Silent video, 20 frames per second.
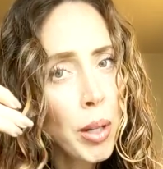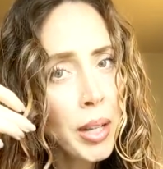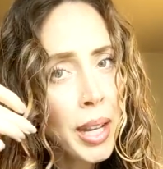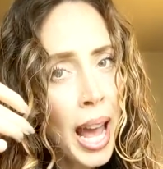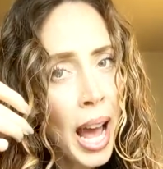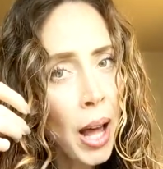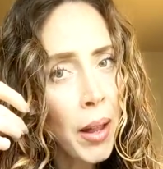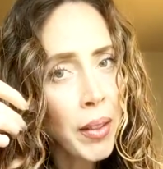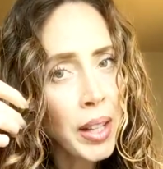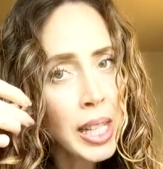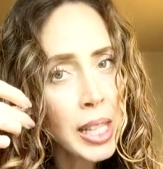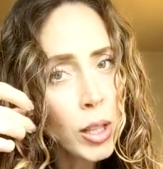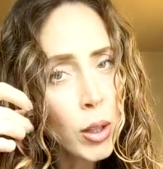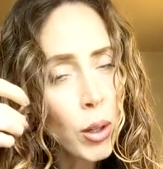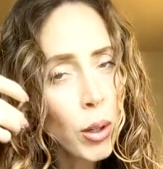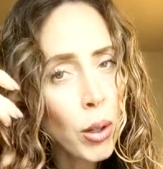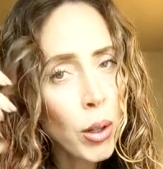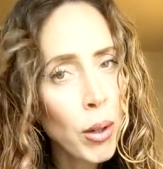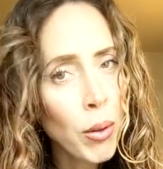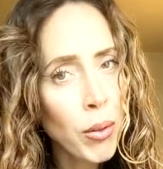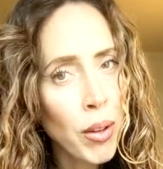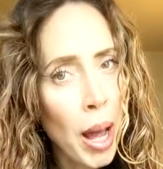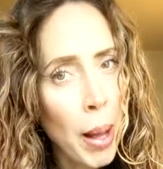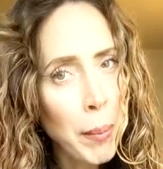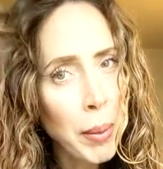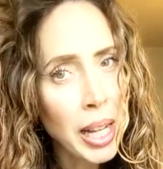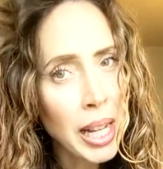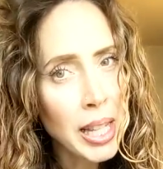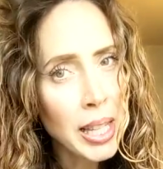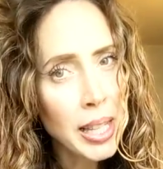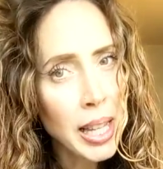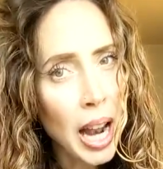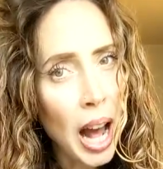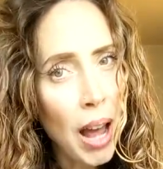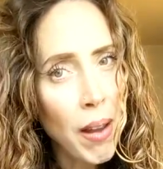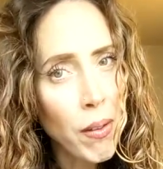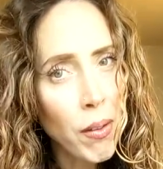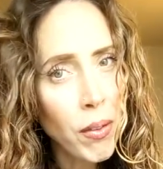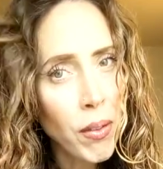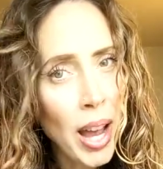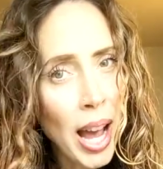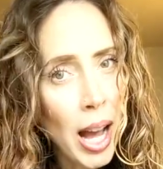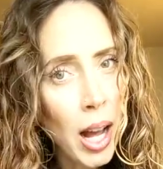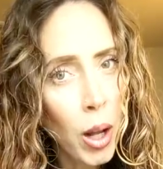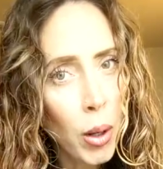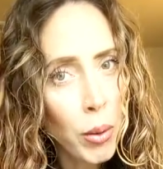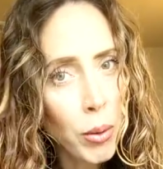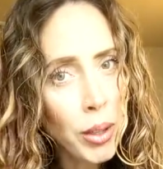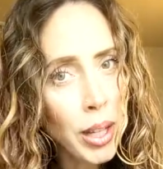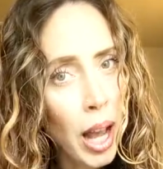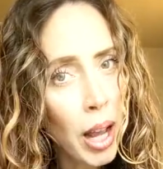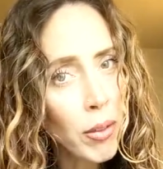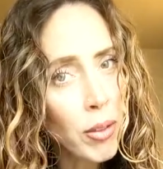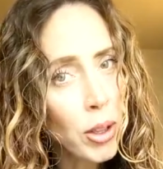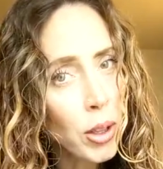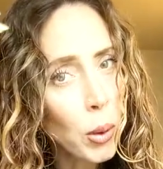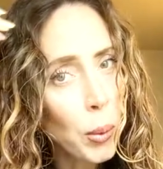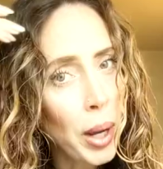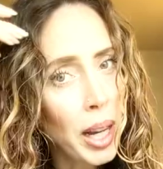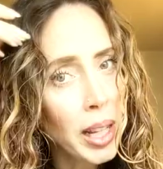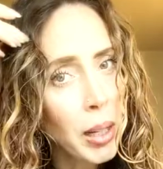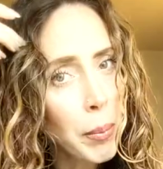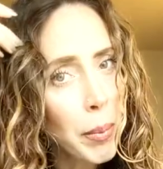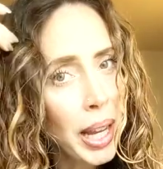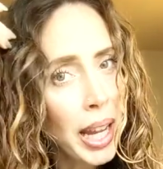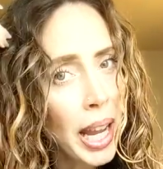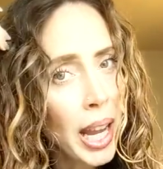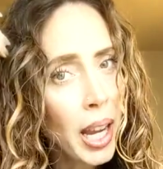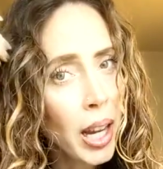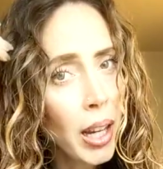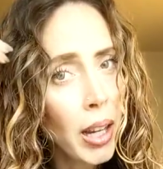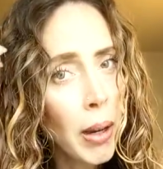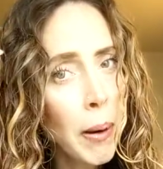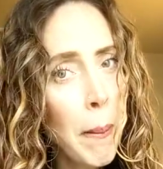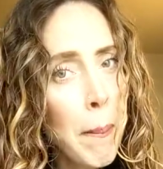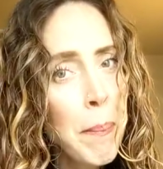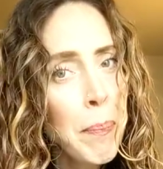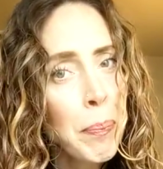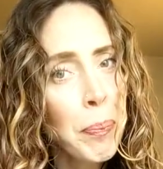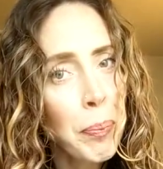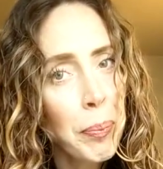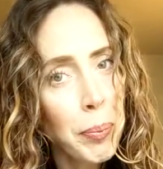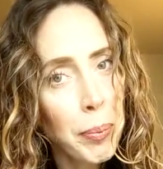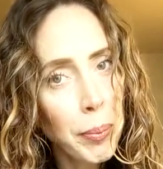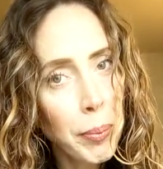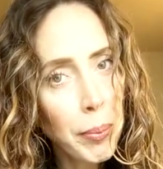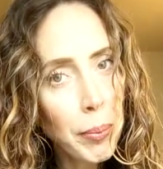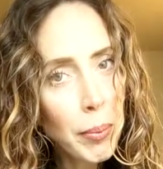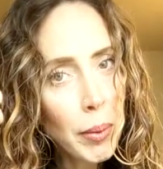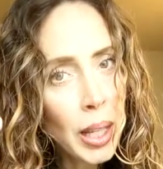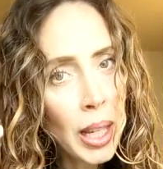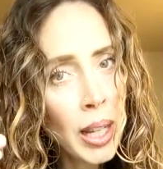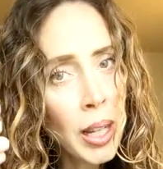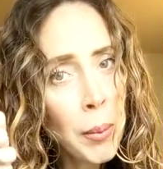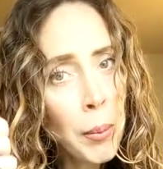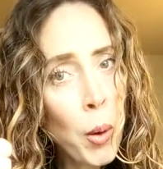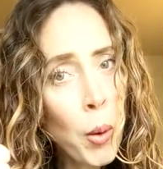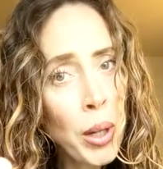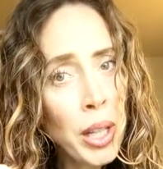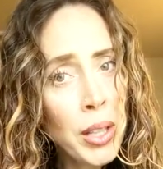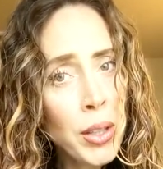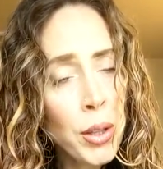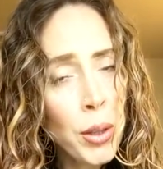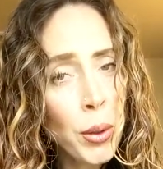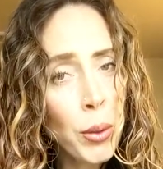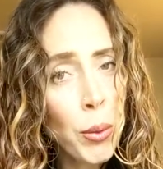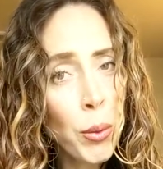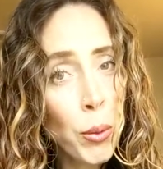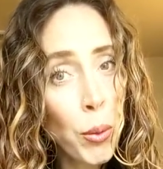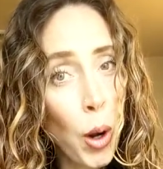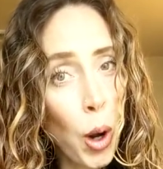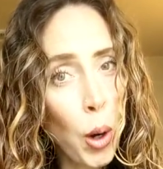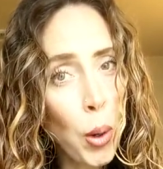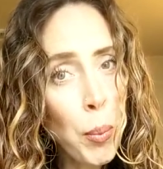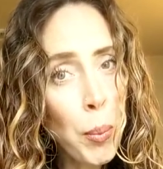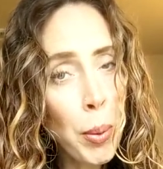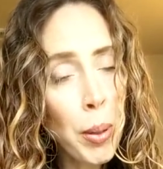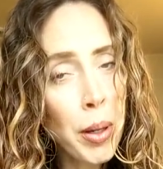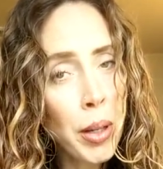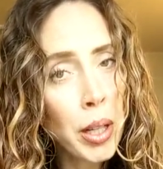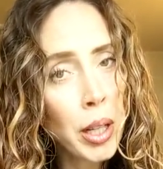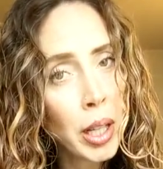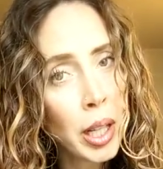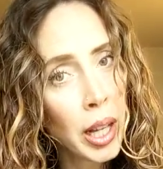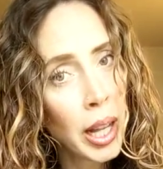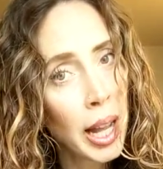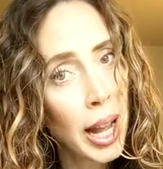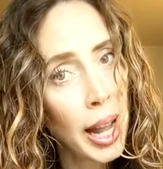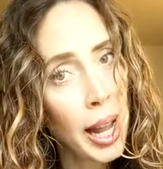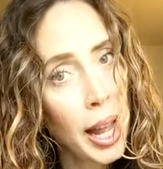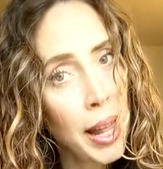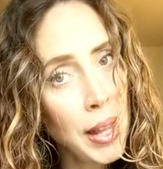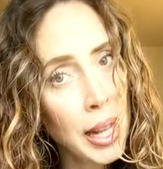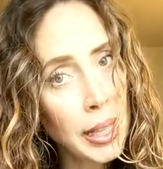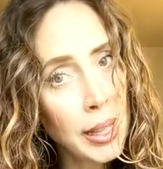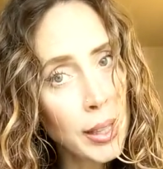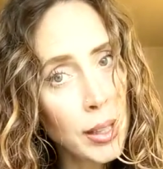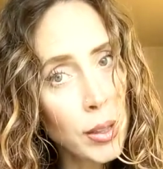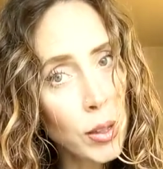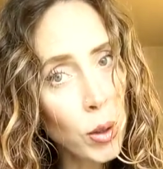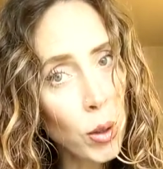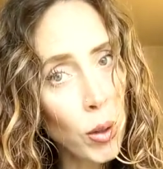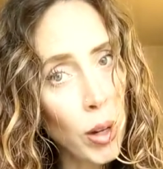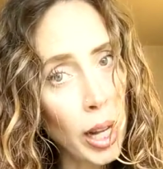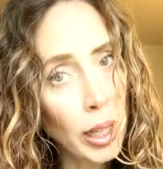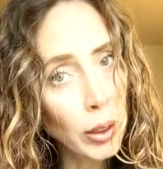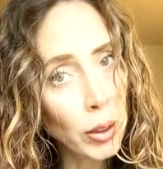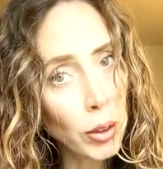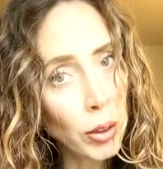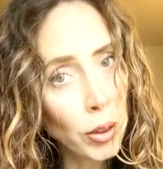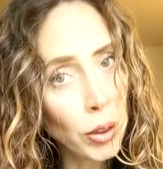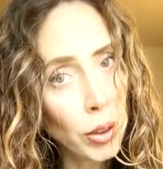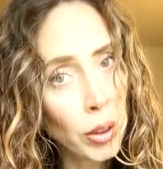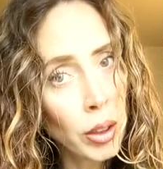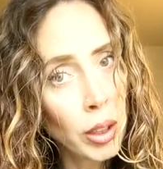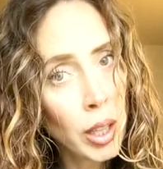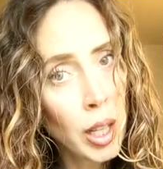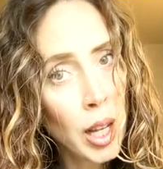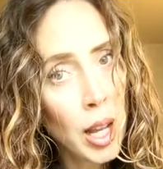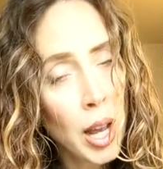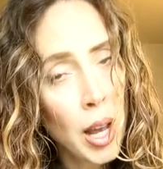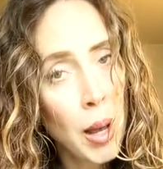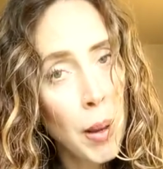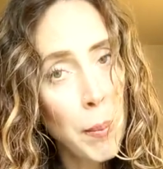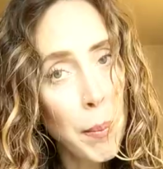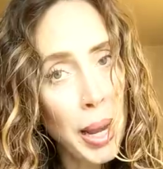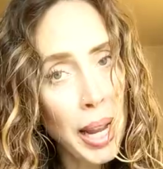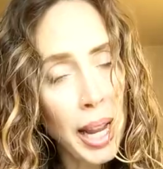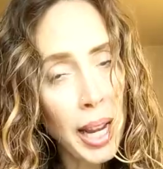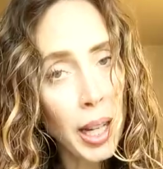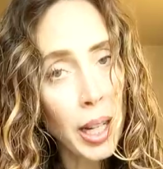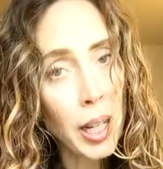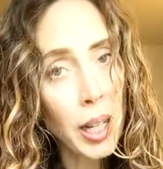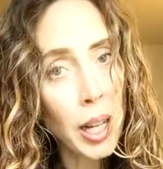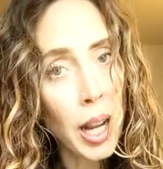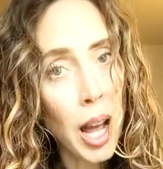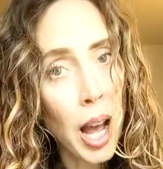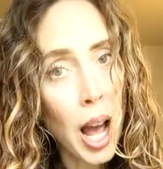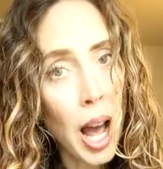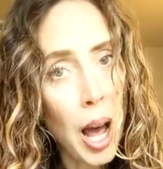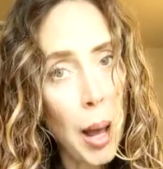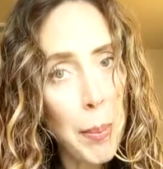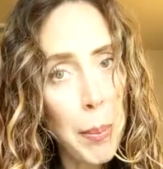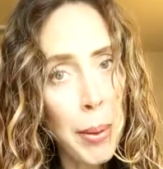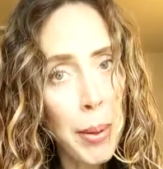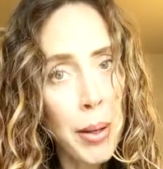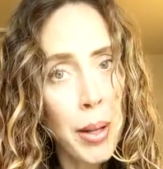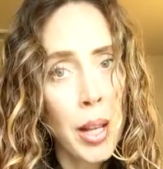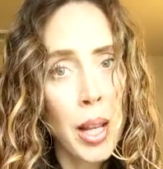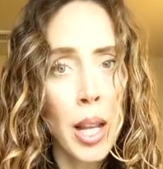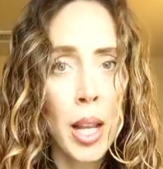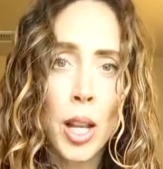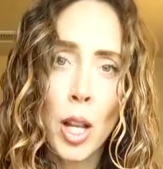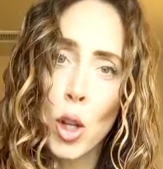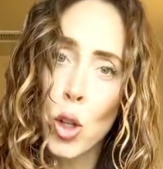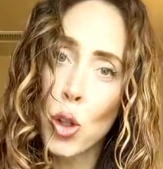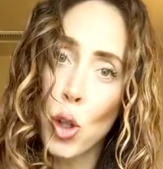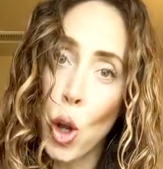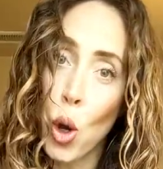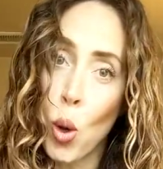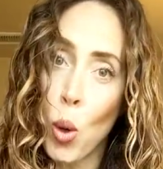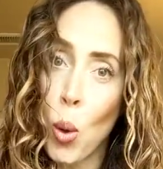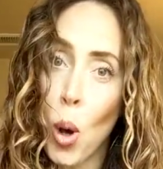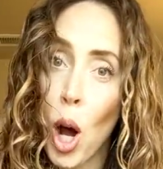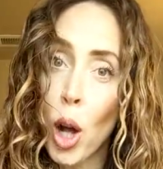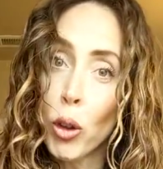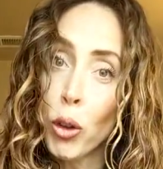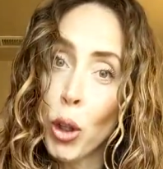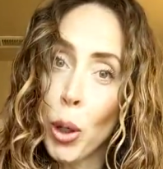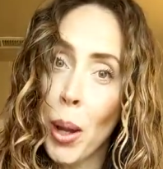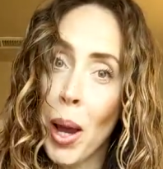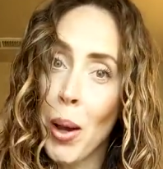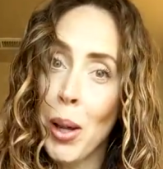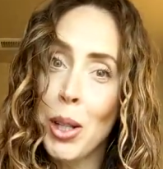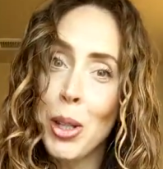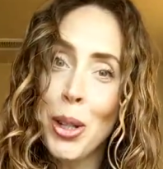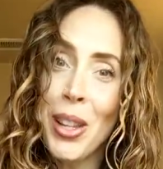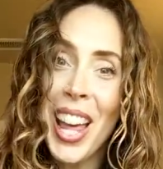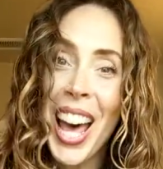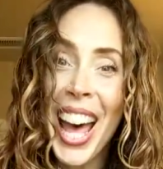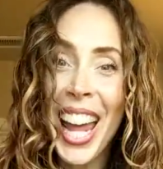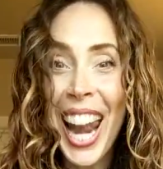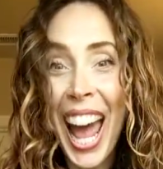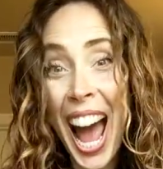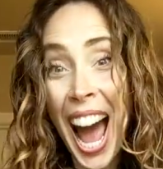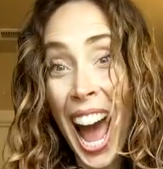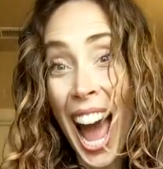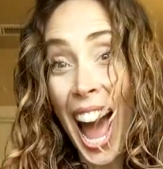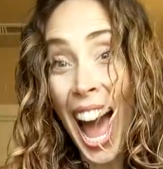now these curl families that I've found after wetting my hair, and I'm going to rope and then scrunch my hair up. So I'll show you how to do that.